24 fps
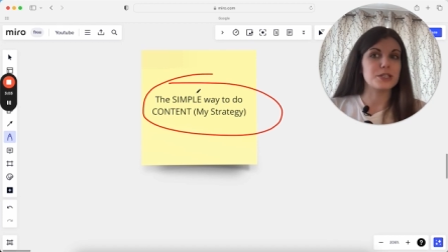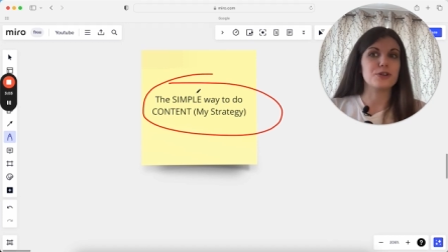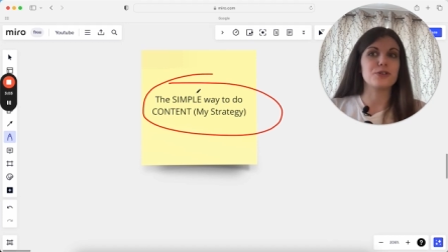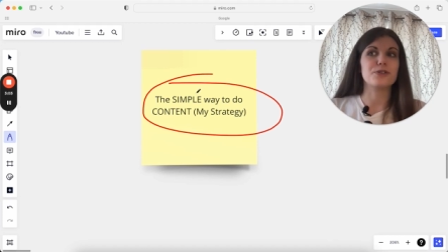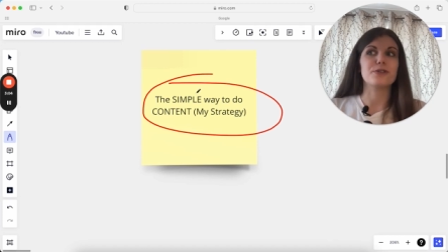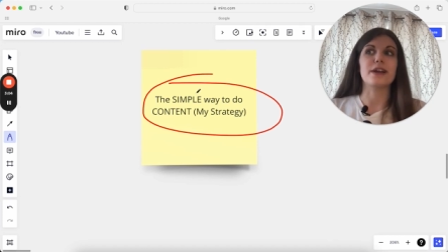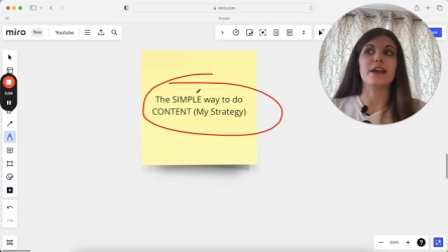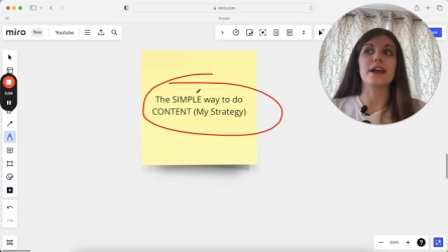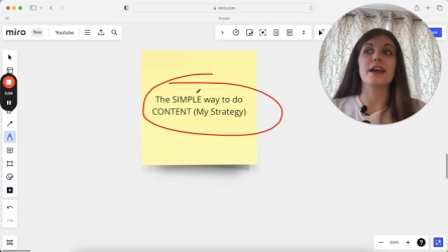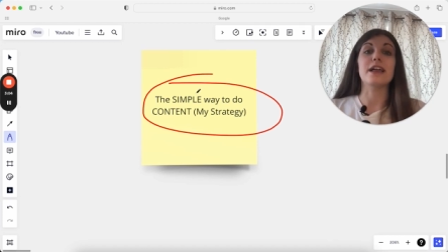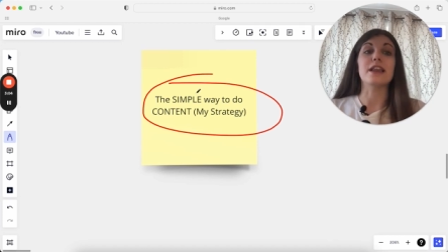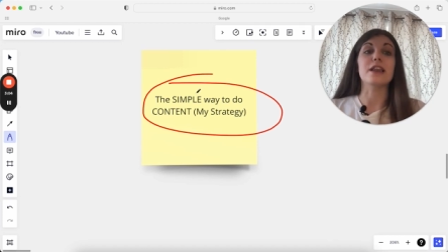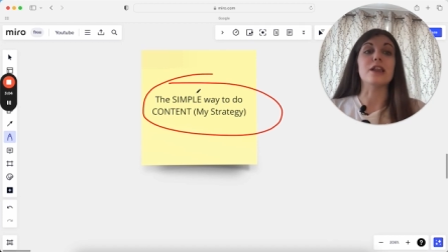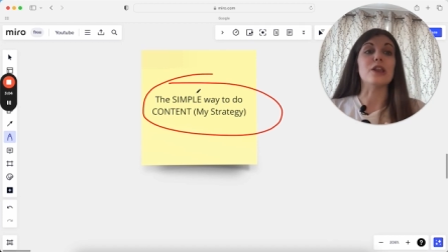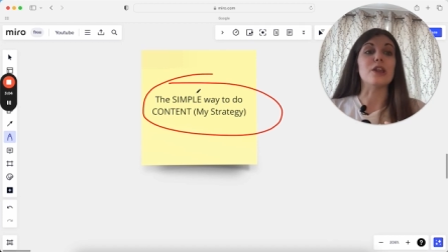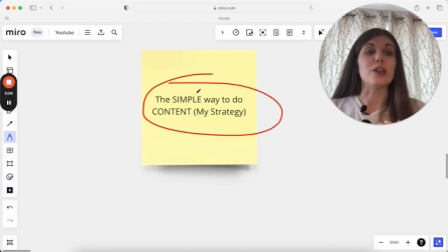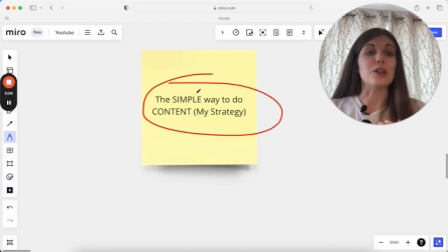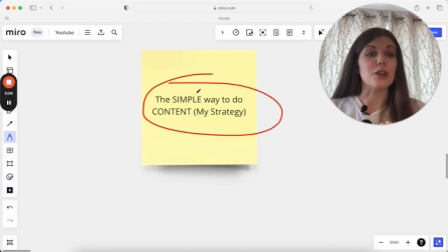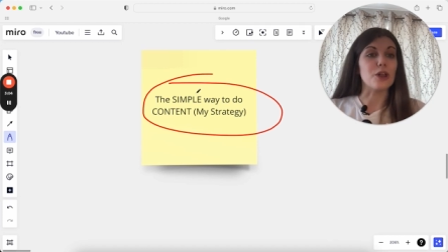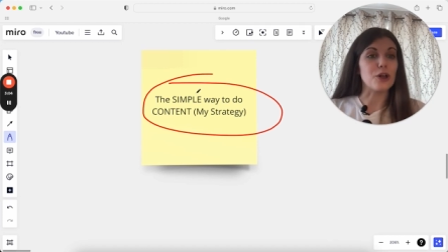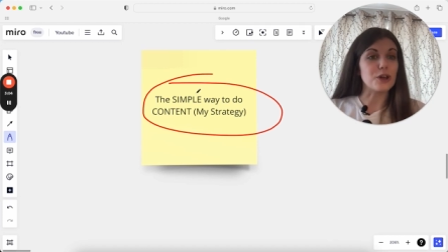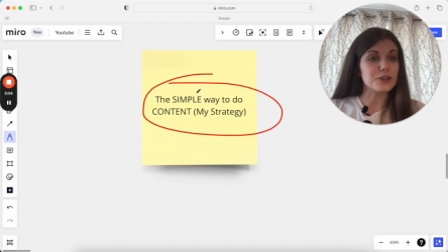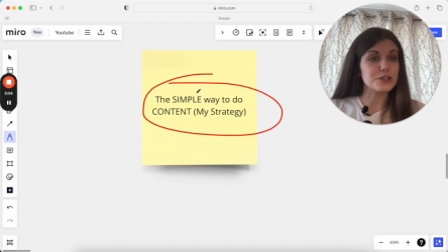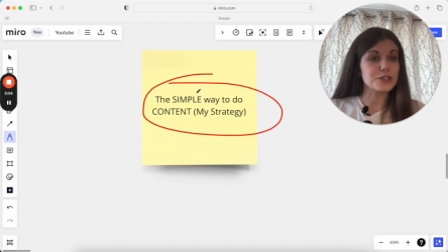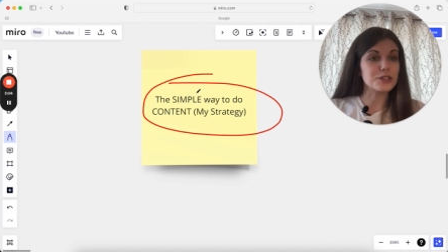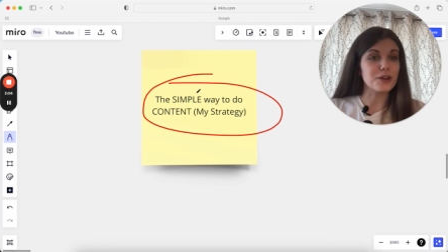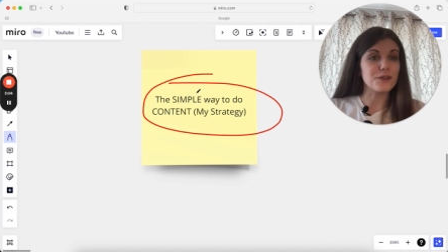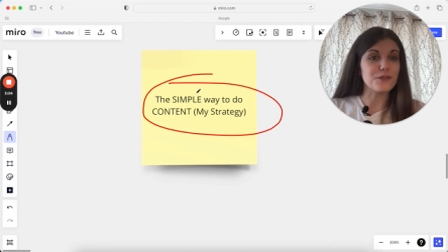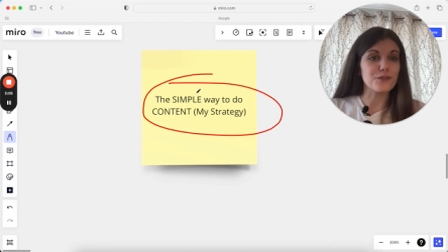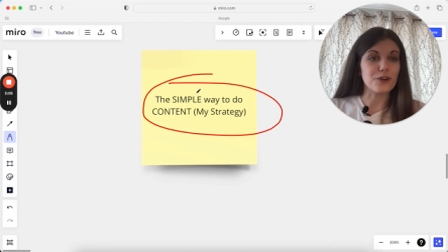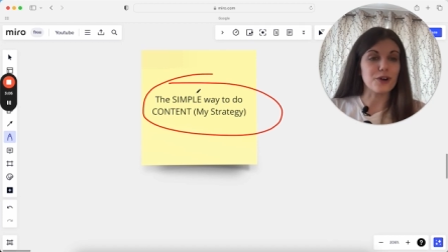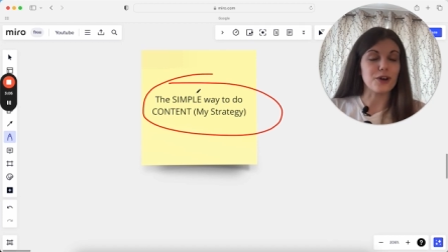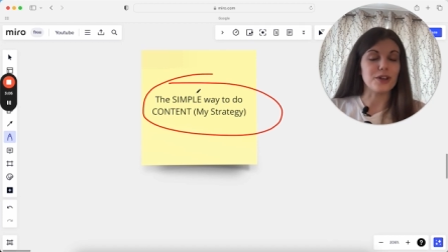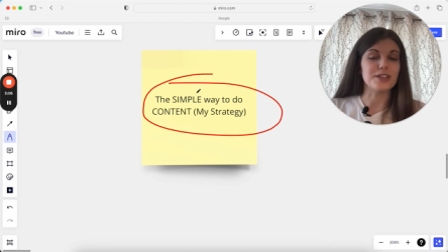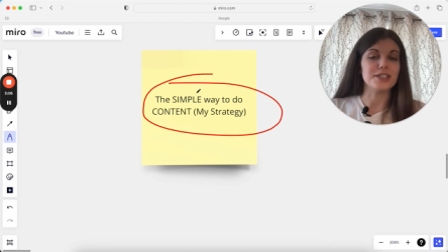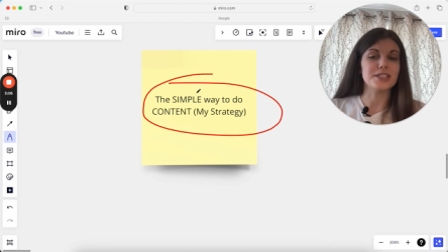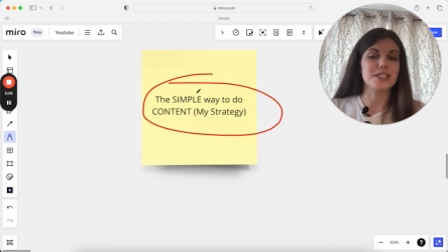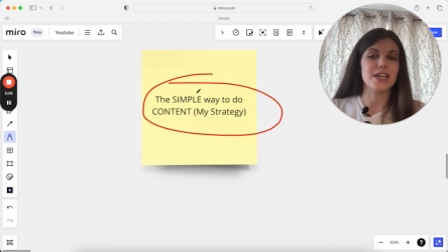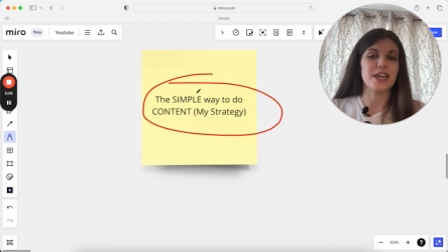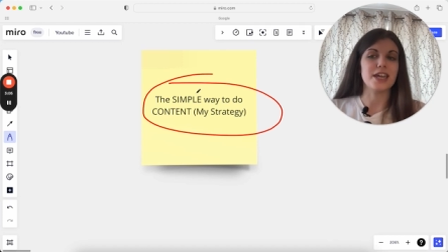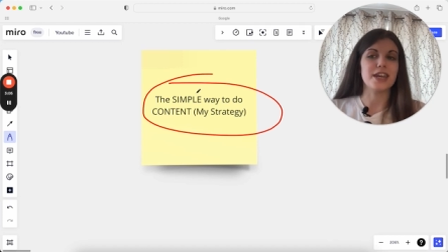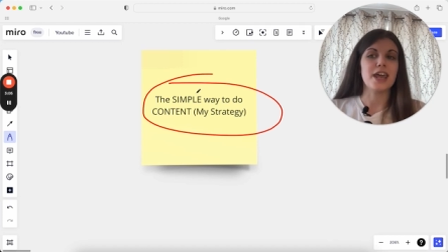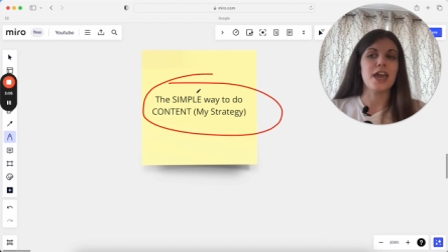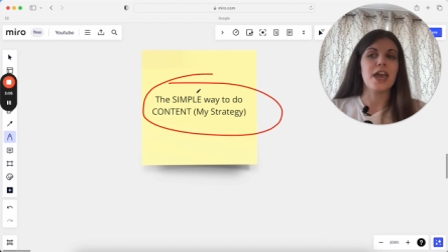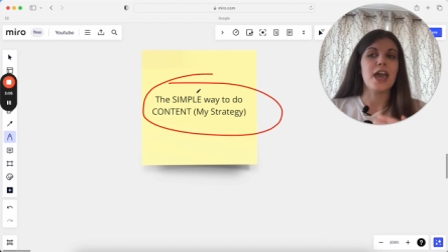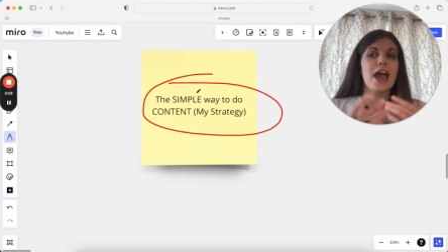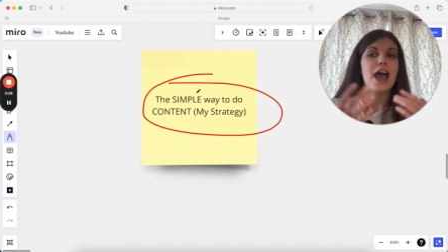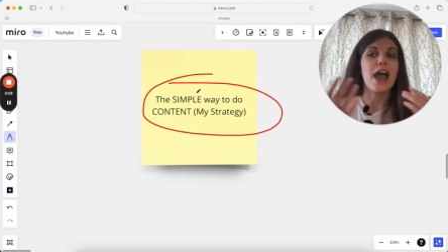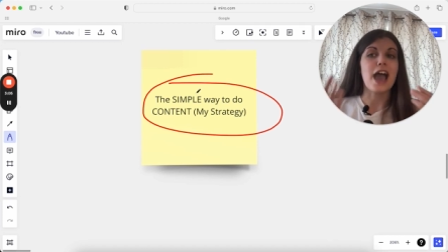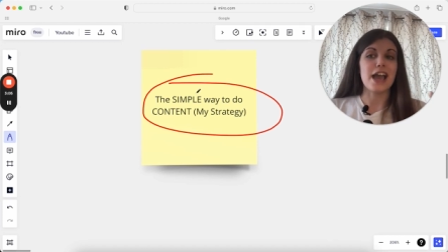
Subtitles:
to create a lot of content